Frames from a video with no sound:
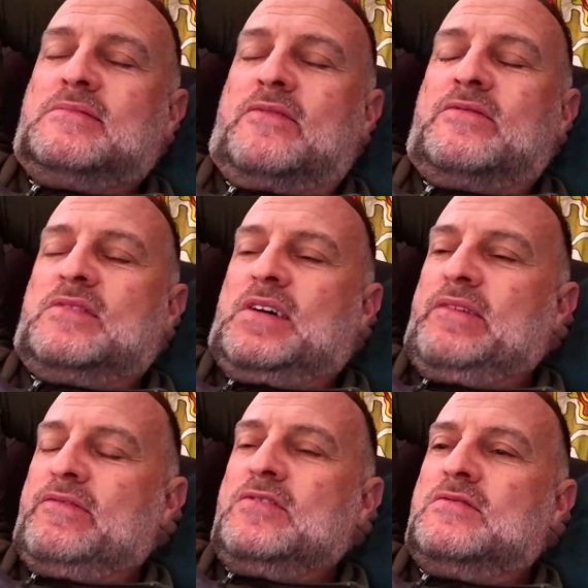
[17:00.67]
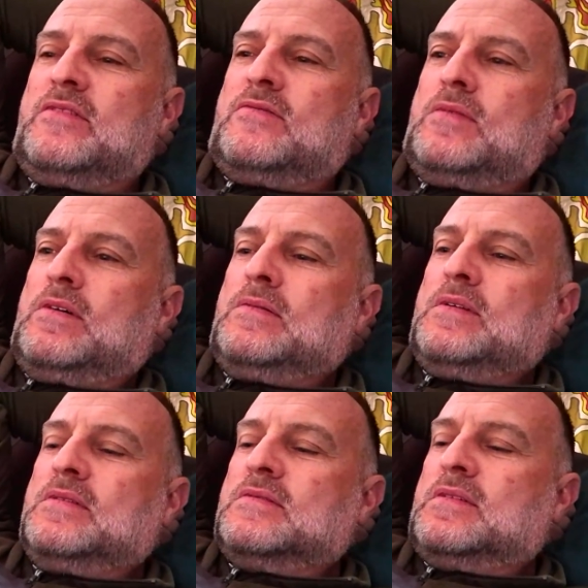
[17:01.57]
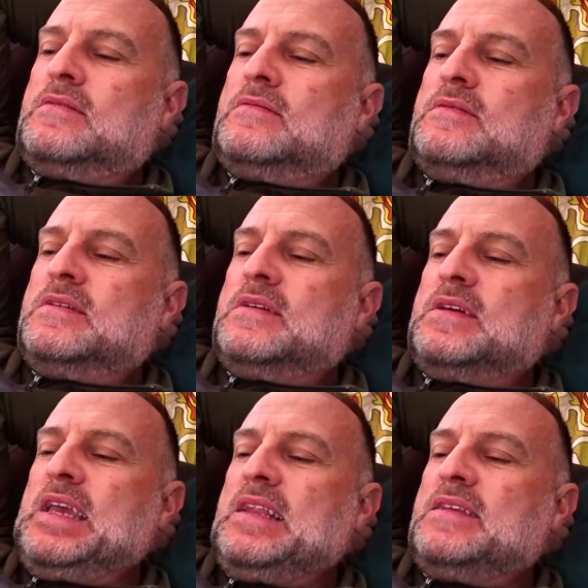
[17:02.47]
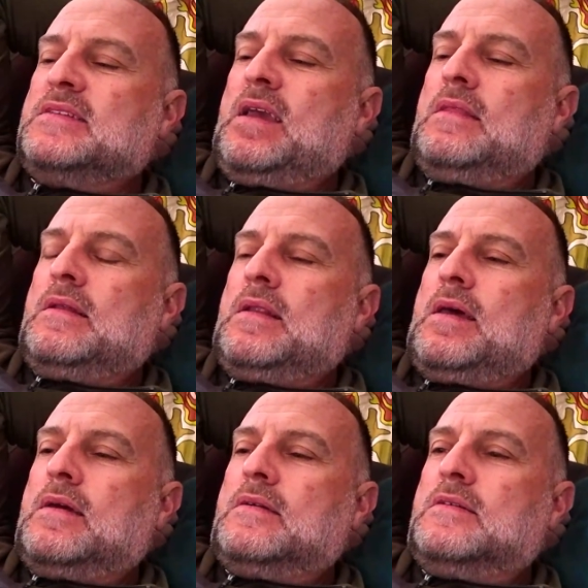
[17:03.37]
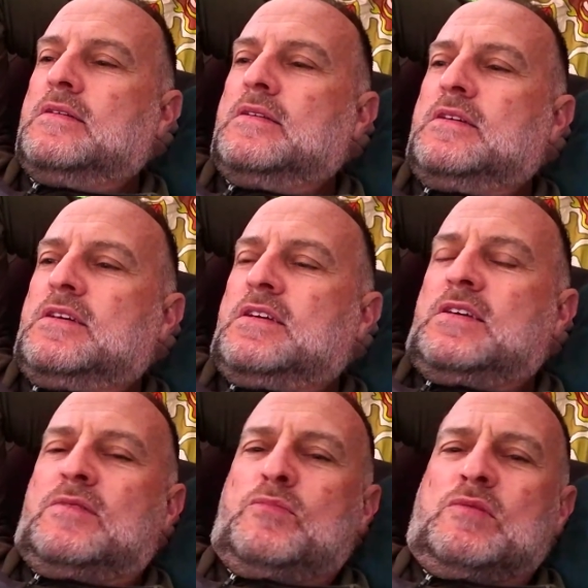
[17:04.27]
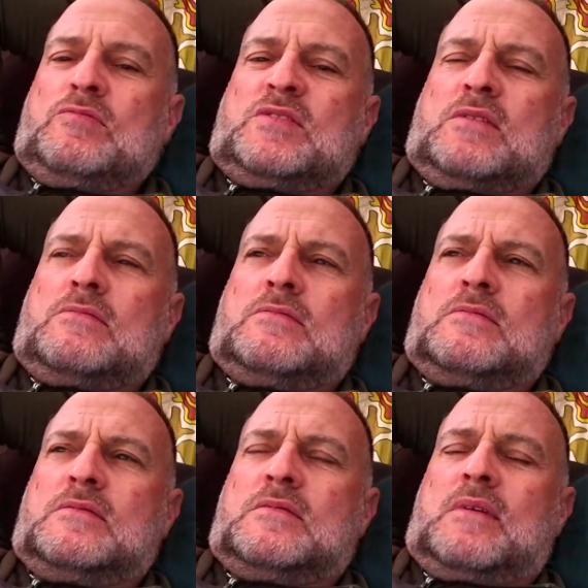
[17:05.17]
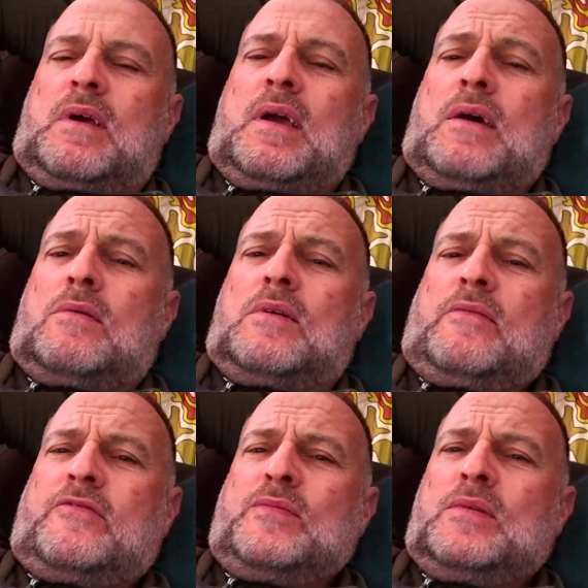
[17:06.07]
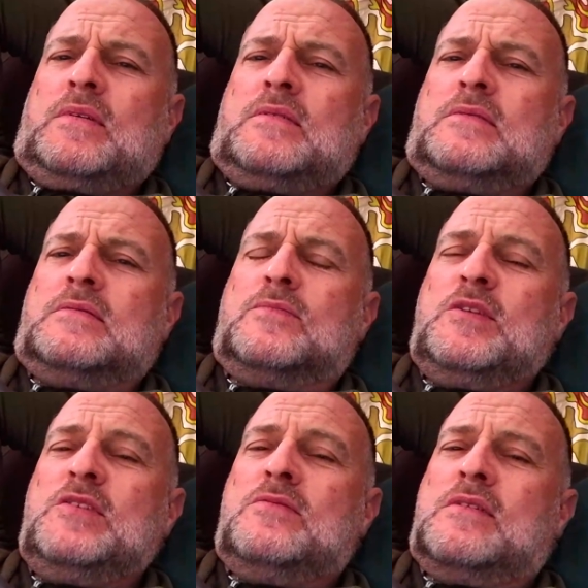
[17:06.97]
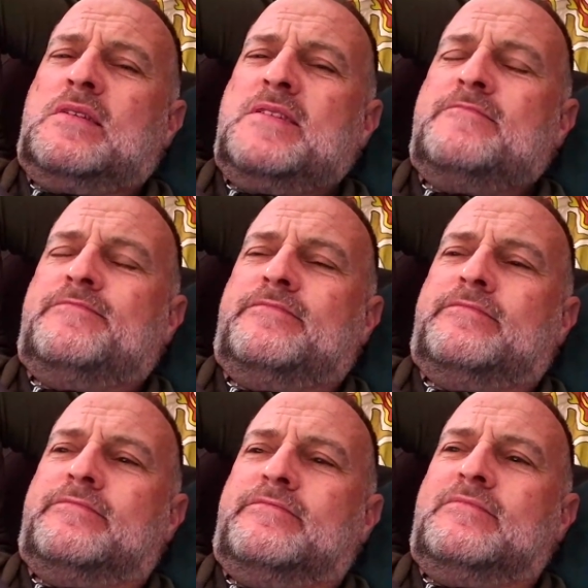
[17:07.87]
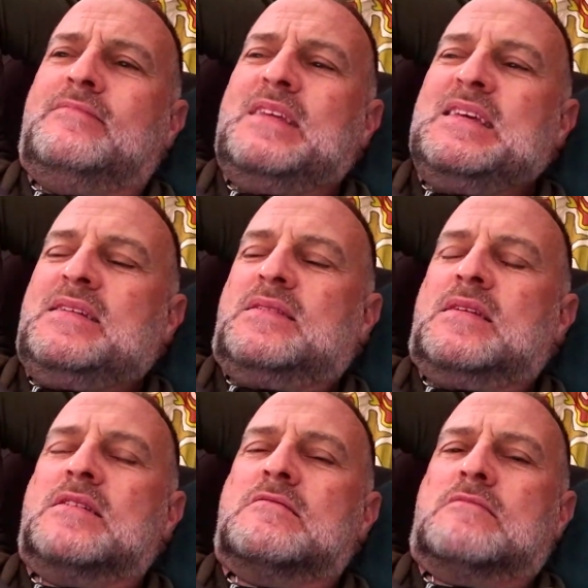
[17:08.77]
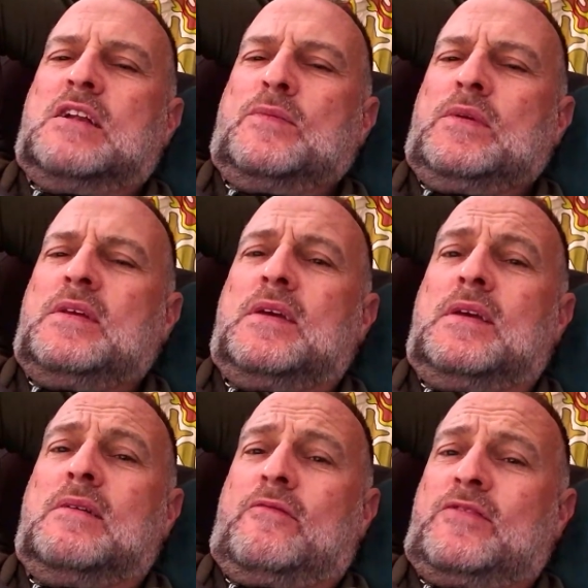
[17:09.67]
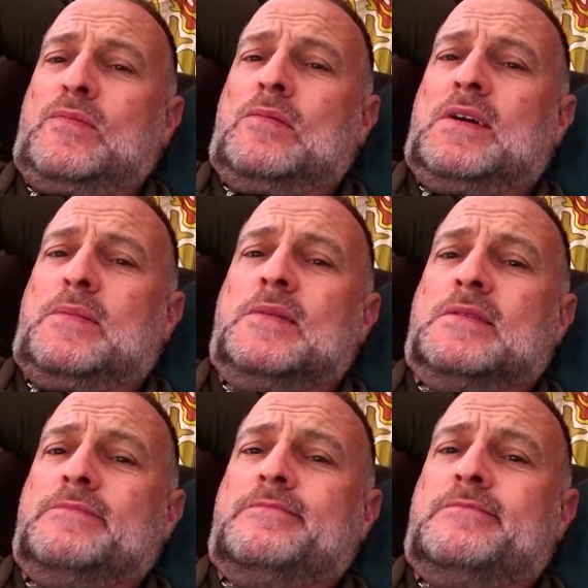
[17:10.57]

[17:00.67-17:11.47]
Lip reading: Obviously I haven't used it for quite a while, so again it's getting the knack. But also how comfortable it is when you are in it. It is an incredibly comfortable hammock.